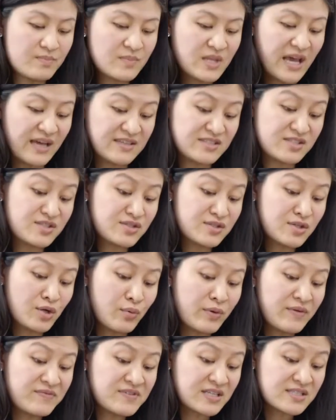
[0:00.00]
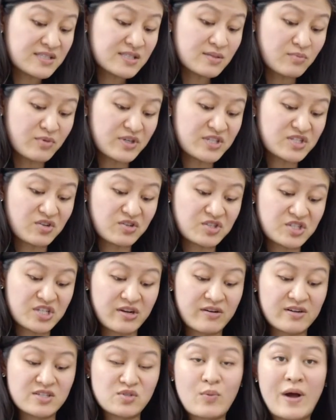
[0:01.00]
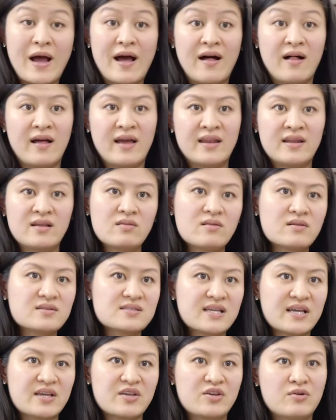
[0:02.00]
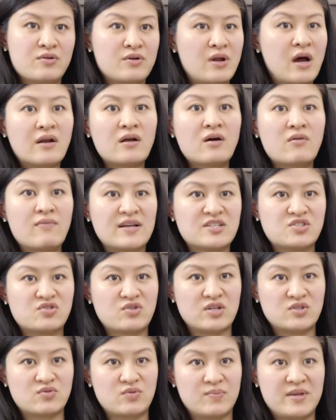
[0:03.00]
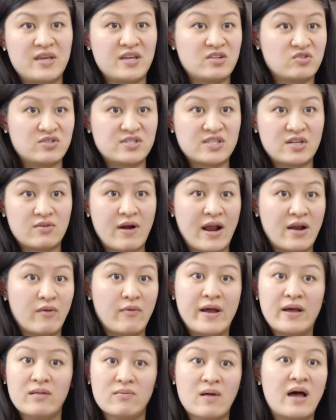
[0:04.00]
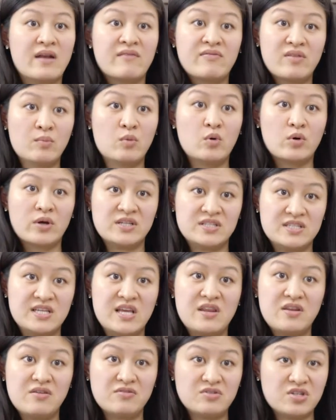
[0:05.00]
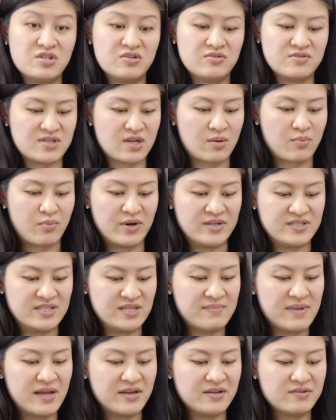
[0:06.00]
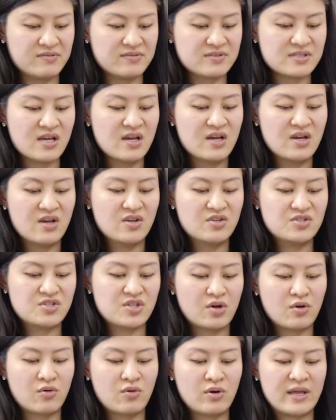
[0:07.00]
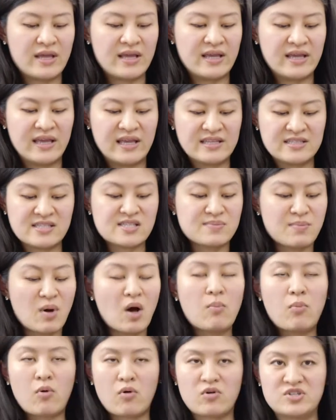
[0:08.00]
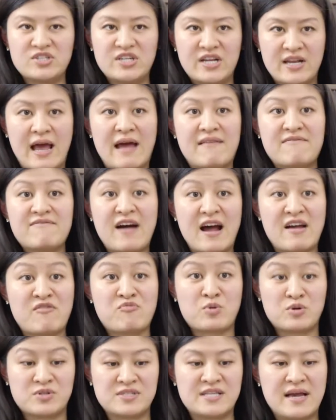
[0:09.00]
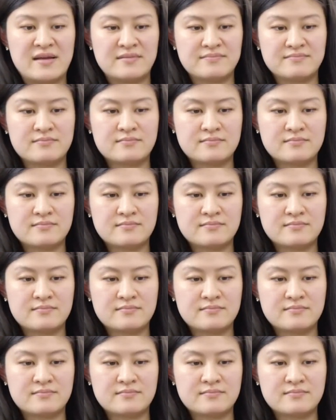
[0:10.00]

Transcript: Yes, so we've done some research here as well, and it looks like, not all restaurants would be interested right away. A lot of them will continue to use their printed menus. So it's a small portion at 5%.